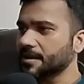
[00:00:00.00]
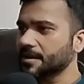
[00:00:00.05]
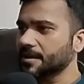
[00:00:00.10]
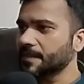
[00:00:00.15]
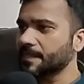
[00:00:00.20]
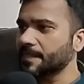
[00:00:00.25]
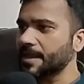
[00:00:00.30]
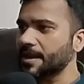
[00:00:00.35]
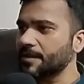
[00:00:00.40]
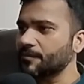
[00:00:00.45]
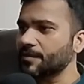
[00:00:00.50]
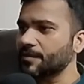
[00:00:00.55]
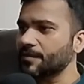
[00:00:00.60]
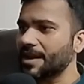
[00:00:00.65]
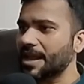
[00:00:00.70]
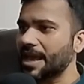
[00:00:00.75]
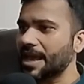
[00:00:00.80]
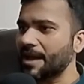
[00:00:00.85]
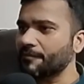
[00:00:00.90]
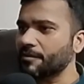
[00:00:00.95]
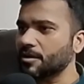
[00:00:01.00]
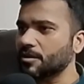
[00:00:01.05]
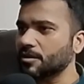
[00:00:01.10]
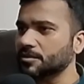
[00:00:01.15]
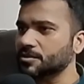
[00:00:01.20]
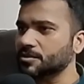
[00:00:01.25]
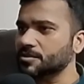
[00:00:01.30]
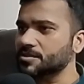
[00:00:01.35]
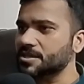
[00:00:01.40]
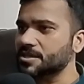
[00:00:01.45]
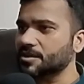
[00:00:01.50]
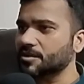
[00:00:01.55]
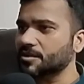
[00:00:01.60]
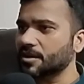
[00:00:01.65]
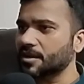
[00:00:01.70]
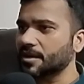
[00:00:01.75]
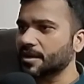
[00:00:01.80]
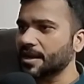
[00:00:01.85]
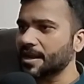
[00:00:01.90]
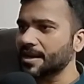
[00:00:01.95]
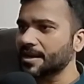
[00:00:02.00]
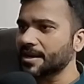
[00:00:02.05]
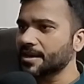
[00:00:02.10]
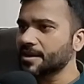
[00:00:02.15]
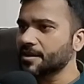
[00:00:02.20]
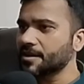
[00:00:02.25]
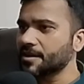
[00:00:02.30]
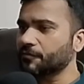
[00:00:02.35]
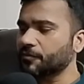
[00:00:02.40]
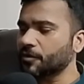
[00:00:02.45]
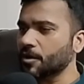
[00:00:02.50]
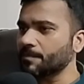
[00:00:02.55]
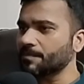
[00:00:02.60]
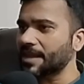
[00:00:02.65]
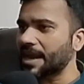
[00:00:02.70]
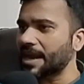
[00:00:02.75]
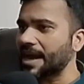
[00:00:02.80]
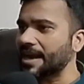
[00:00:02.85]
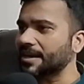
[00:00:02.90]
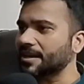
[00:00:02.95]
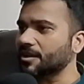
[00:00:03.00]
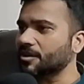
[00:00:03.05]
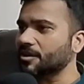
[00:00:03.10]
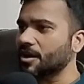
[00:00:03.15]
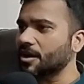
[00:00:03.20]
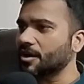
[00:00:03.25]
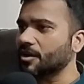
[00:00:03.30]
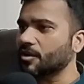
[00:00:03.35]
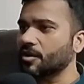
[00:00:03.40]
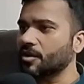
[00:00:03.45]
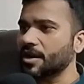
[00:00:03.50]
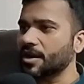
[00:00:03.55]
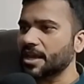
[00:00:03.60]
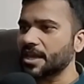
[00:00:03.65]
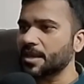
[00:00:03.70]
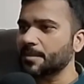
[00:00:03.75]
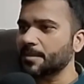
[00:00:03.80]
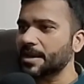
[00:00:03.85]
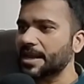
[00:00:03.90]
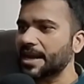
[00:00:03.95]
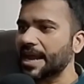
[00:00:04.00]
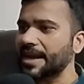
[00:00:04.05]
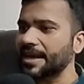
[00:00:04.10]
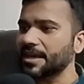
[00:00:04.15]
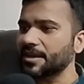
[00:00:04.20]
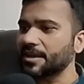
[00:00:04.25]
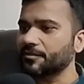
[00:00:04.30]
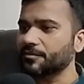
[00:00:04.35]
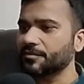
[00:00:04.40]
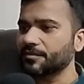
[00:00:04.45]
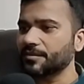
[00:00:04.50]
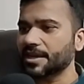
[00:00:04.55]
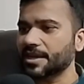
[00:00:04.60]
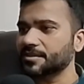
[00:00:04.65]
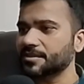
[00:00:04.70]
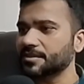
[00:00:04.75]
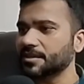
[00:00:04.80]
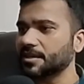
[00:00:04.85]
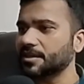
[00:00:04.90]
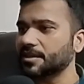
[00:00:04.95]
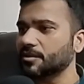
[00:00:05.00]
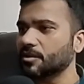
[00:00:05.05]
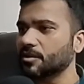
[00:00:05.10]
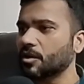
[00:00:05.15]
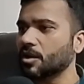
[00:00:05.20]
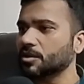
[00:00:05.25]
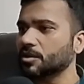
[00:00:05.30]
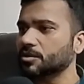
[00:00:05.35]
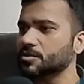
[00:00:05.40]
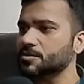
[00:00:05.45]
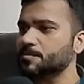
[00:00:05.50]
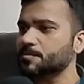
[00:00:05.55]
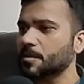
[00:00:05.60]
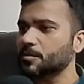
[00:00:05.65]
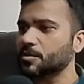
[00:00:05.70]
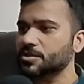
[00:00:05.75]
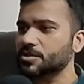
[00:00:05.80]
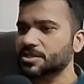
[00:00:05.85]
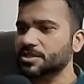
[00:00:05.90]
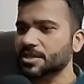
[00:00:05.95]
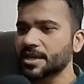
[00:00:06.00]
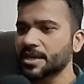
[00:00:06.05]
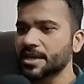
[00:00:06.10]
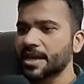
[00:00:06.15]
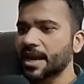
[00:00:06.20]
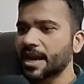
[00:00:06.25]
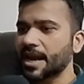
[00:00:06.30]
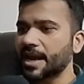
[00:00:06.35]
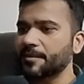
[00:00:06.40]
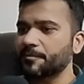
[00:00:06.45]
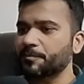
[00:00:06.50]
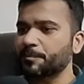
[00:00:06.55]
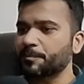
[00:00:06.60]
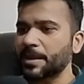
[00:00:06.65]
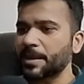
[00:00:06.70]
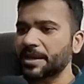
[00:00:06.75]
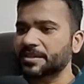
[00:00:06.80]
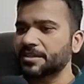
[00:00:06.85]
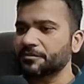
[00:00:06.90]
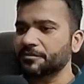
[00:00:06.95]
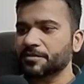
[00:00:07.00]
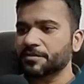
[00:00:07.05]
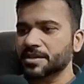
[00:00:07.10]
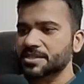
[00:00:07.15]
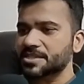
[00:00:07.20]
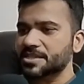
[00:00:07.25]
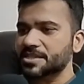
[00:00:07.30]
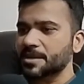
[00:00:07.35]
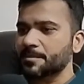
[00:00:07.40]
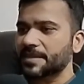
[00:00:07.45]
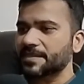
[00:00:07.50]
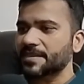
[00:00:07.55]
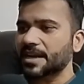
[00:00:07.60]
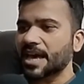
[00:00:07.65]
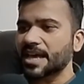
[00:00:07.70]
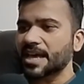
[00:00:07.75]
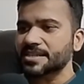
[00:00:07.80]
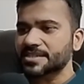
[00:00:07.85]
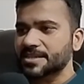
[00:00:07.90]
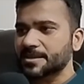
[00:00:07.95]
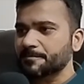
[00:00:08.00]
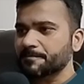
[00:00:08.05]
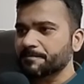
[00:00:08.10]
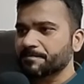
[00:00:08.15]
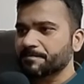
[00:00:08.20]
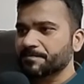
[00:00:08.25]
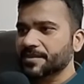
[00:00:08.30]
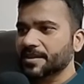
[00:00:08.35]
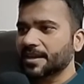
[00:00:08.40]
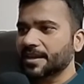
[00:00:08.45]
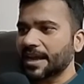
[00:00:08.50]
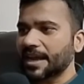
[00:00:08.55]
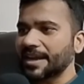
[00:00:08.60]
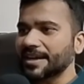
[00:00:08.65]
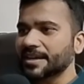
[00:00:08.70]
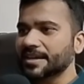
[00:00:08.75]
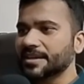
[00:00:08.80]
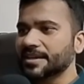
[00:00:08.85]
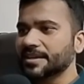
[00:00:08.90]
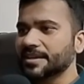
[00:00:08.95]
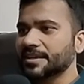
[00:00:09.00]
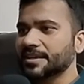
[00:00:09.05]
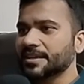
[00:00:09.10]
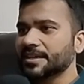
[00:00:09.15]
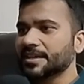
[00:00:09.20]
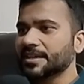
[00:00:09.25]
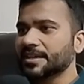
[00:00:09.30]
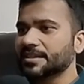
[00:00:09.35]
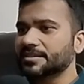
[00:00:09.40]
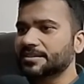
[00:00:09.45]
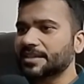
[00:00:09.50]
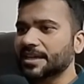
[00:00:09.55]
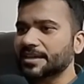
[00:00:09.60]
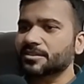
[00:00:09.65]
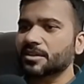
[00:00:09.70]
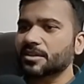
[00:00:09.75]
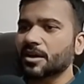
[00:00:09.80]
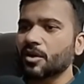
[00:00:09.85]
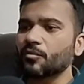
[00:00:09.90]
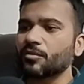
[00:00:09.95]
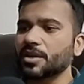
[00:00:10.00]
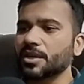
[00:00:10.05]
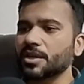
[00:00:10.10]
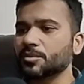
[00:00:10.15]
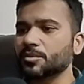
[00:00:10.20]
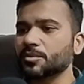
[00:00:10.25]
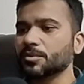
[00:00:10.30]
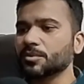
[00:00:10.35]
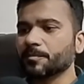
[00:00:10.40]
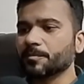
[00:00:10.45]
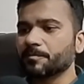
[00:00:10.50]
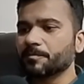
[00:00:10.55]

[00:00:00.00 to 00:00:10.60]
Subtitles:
Then we will have all those records, right? From that record on email ID, we can send all those promotion and pick the first name and the last name, right? That's how we do.